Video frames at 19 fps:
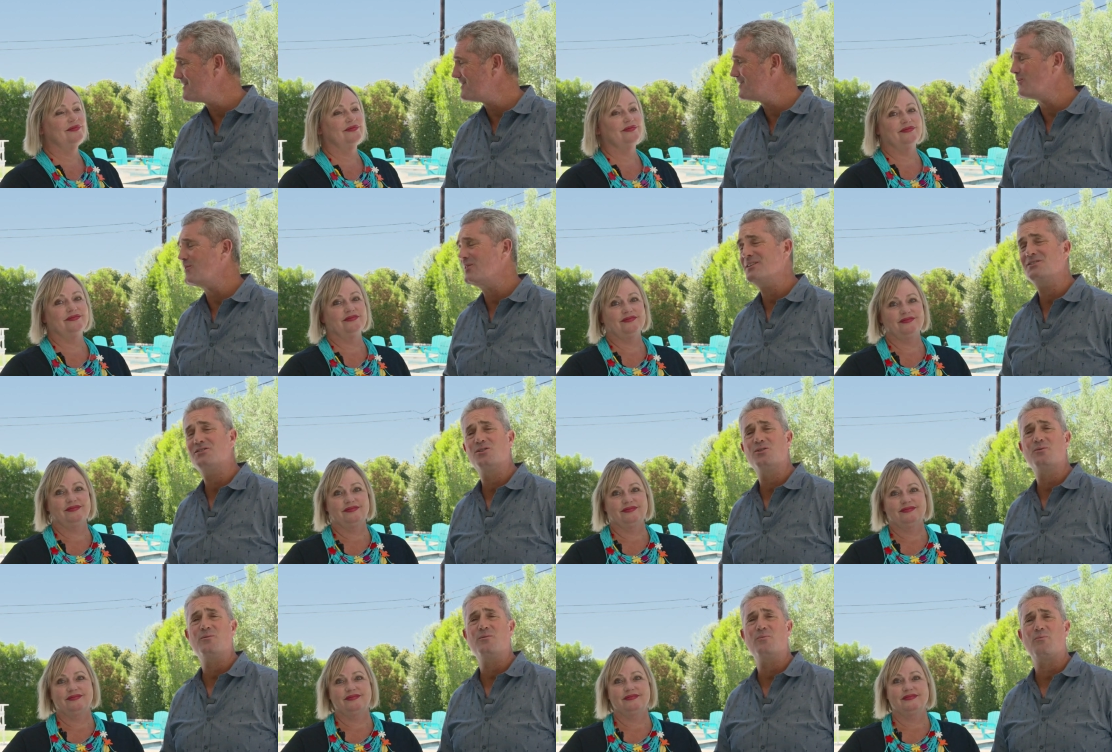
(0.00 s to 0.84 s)

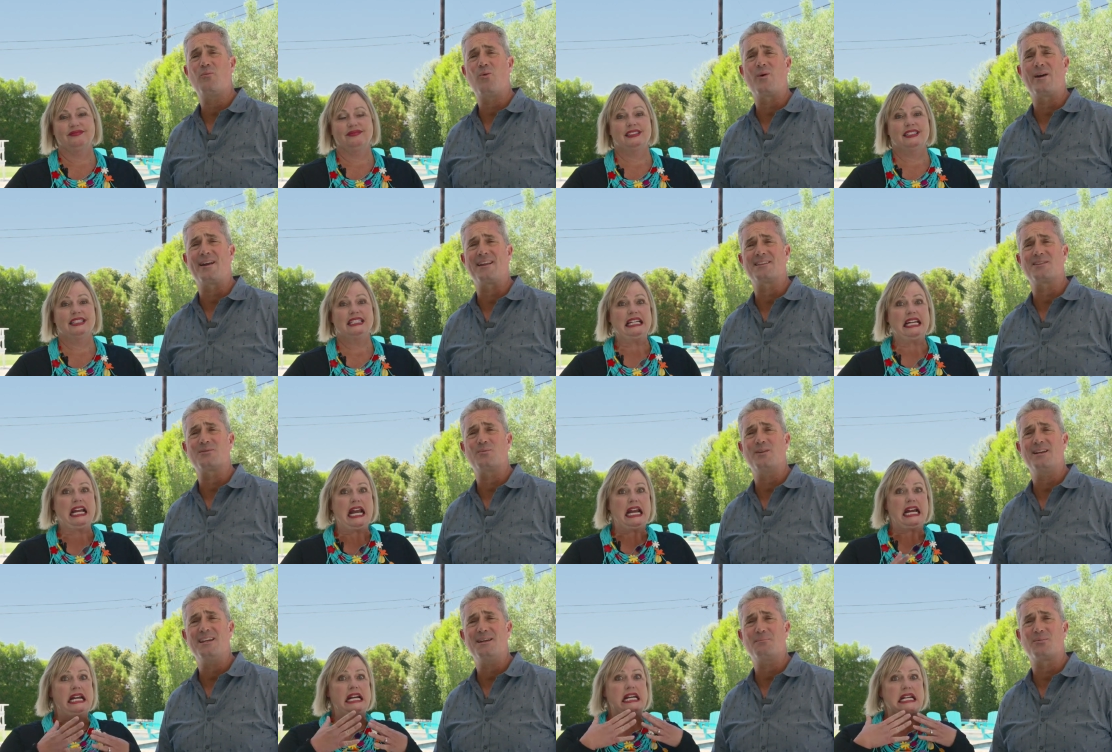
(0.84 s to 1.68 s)

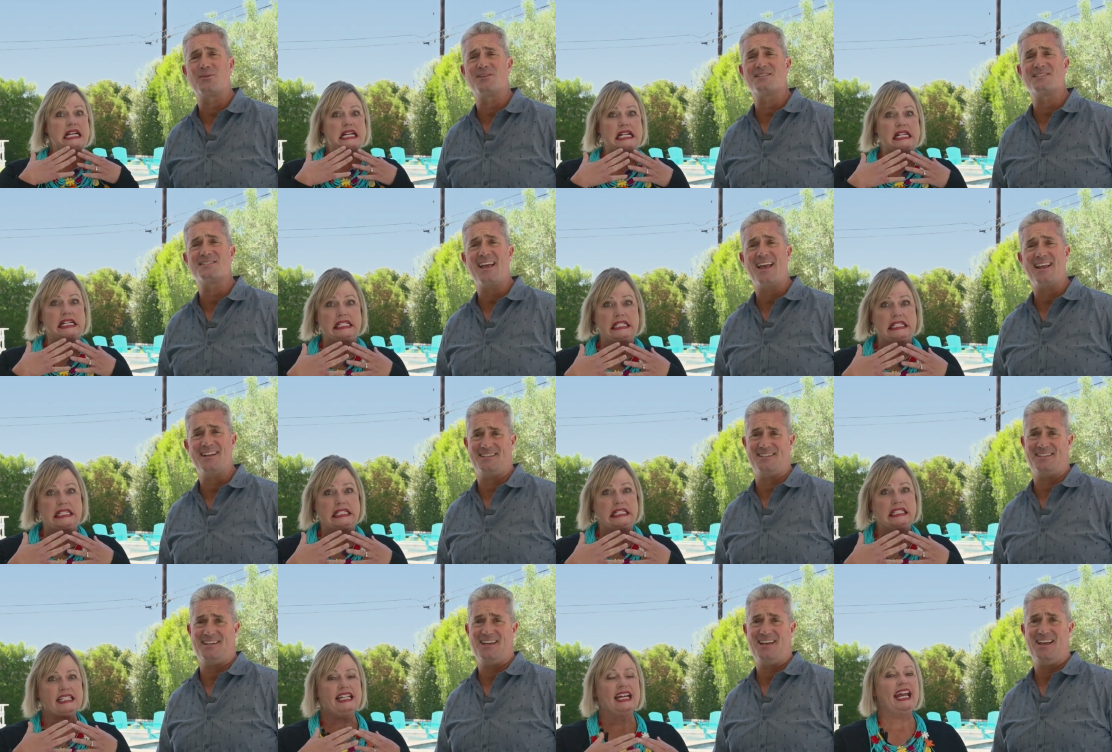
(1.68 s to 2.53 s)

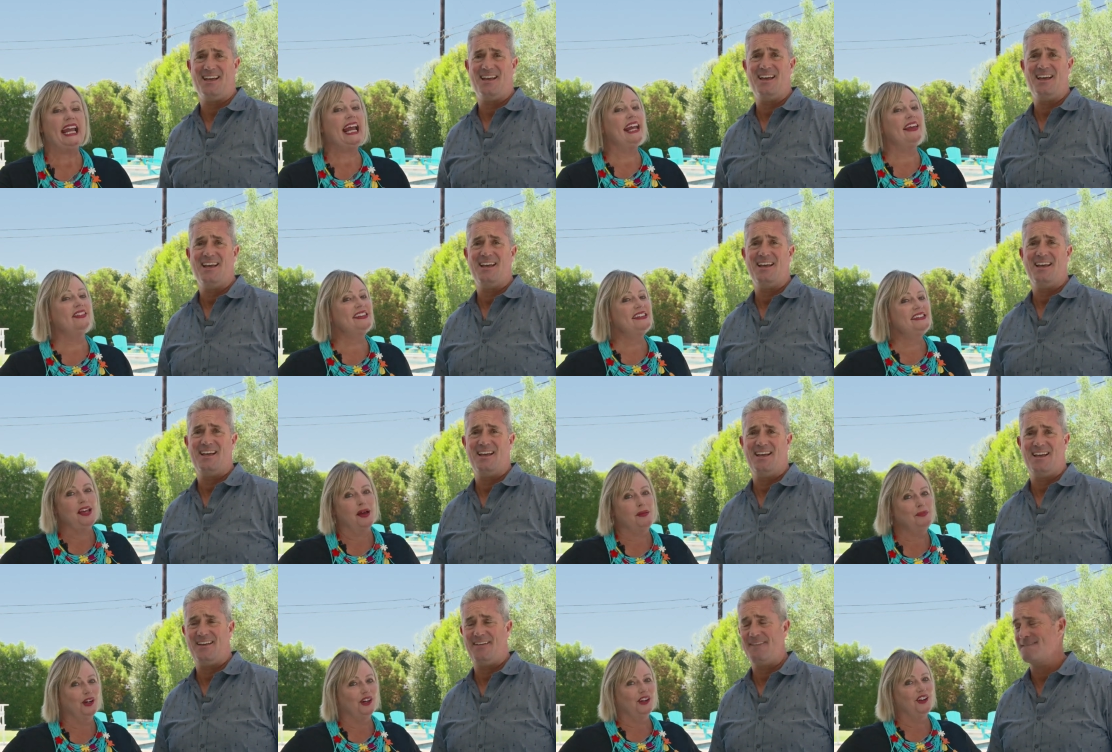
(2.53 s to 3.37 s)
Speaker 1: 32.3%.
Speaker 2: In the
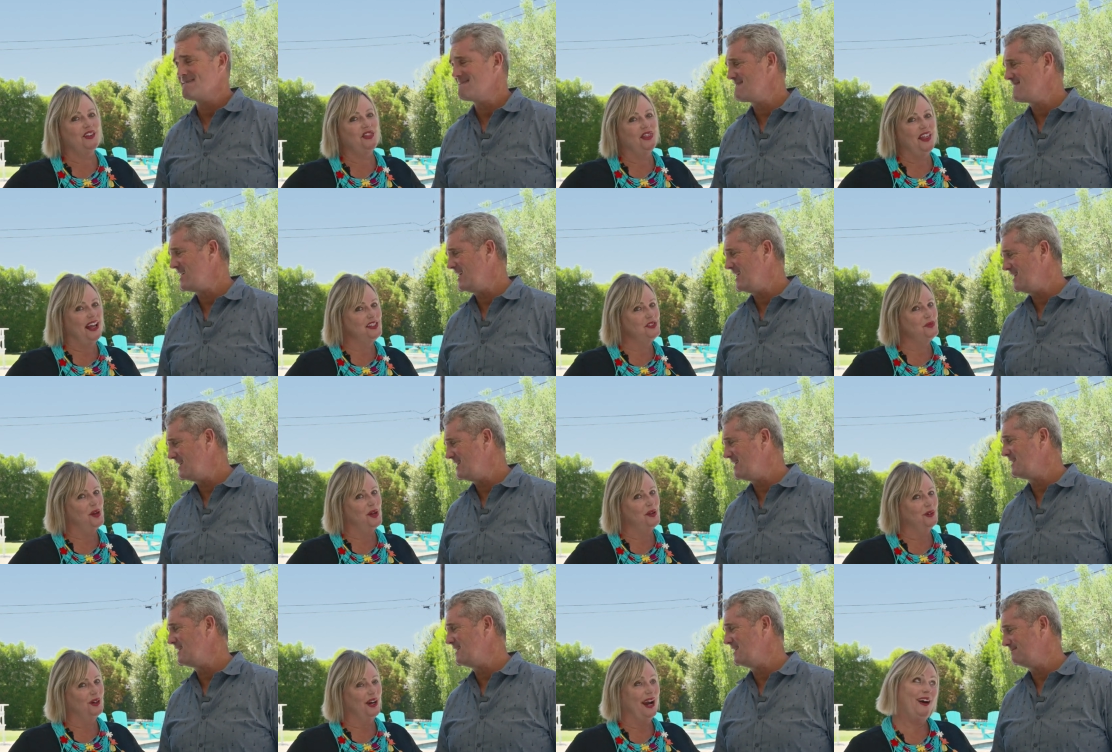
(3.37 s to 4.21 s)
summer. That's In,
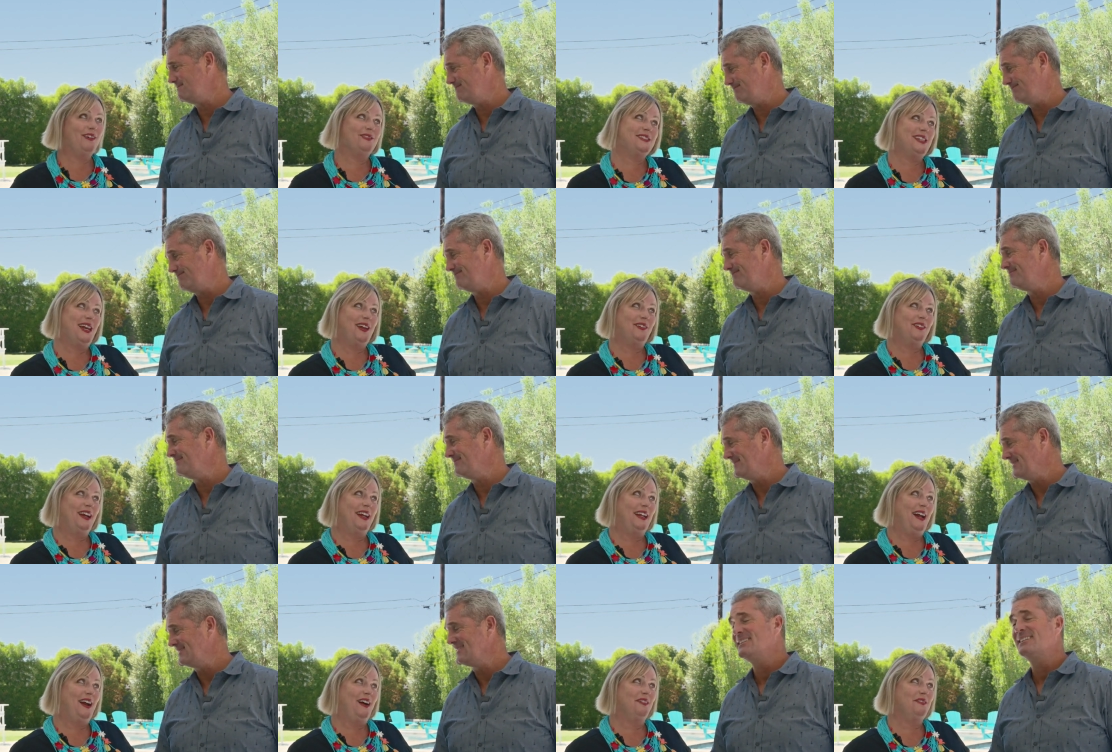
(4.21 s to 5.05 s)
why we're outside
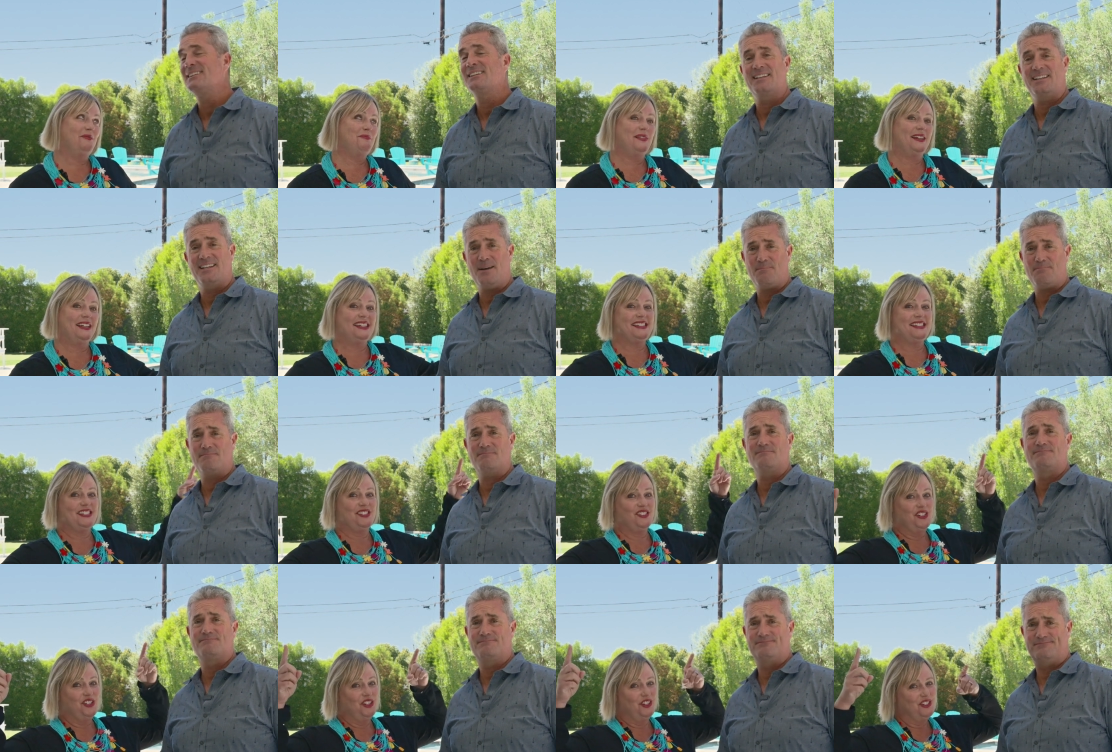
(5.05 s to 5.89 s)
right now because yep.
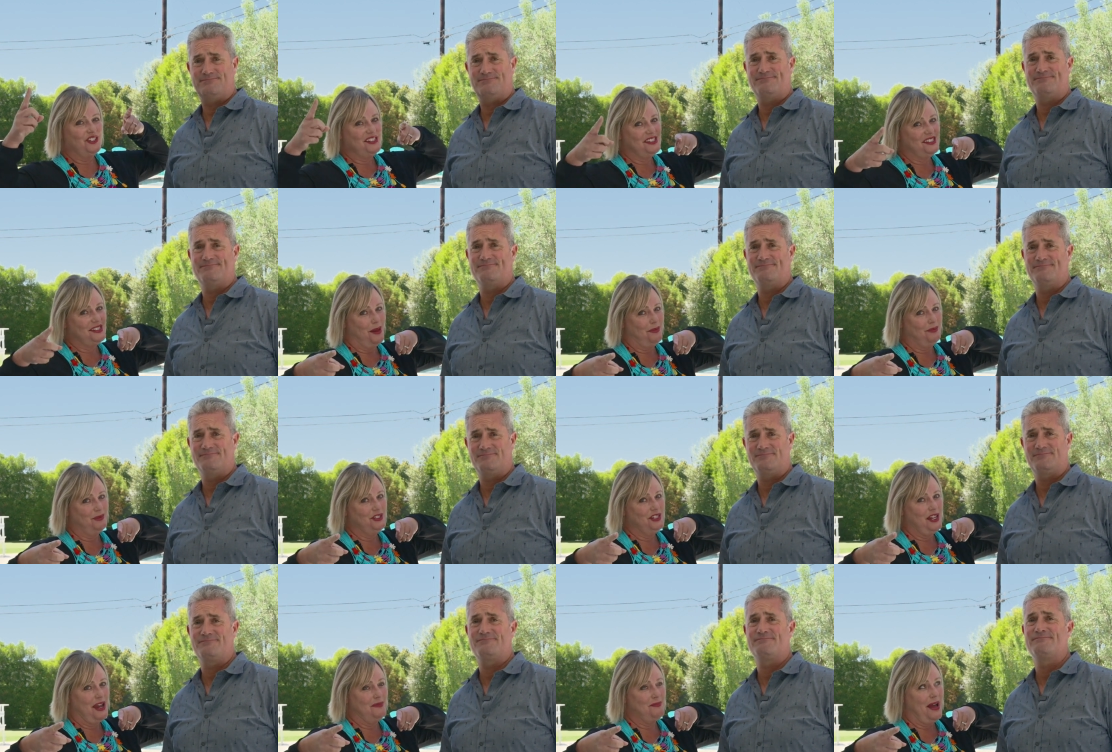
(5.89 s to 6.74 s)
it's your
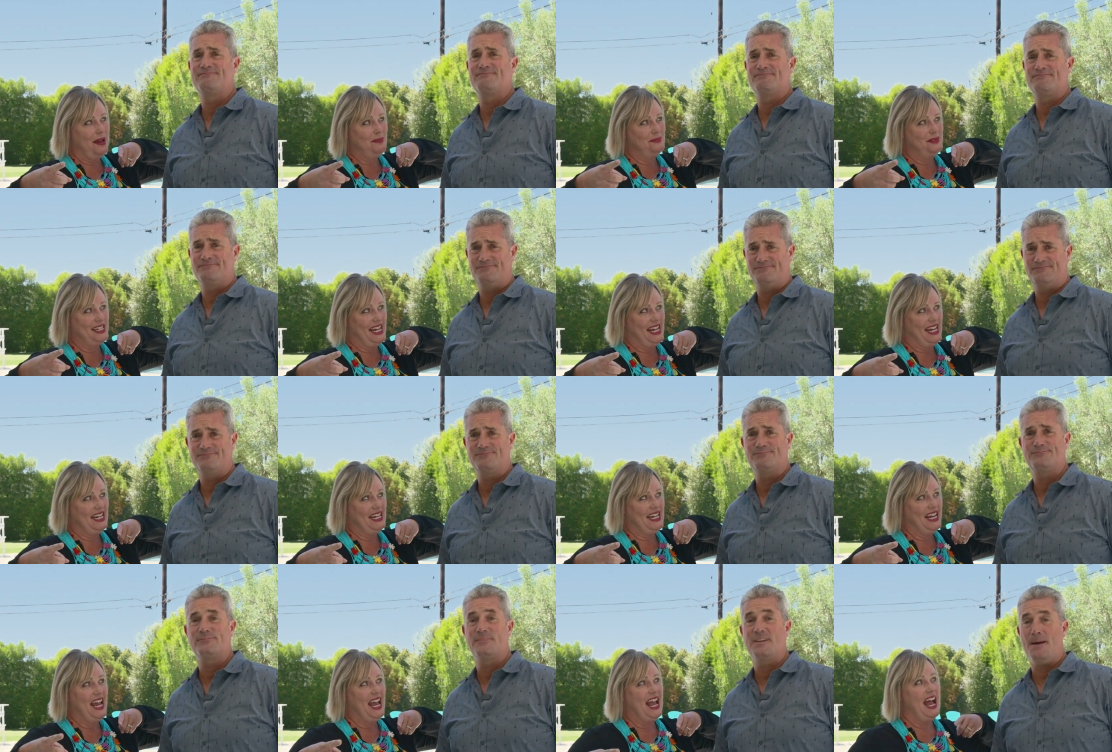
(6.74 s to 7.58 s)
summertime update.
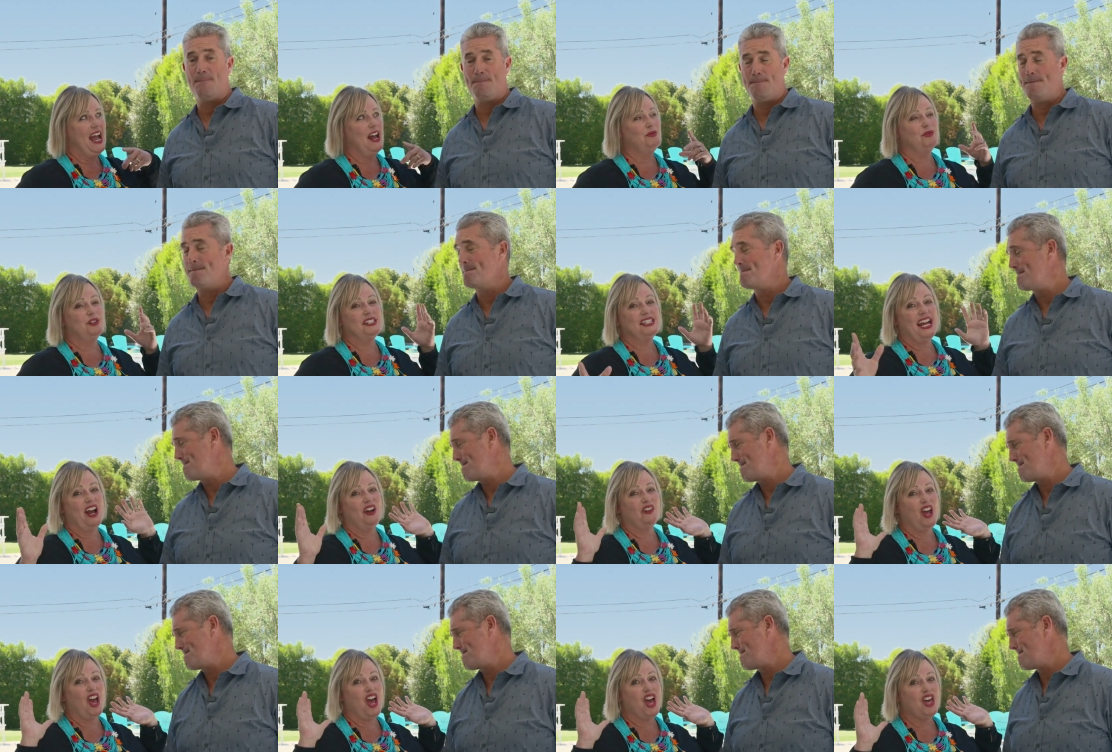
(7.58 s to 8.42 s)
Yep. And we're down.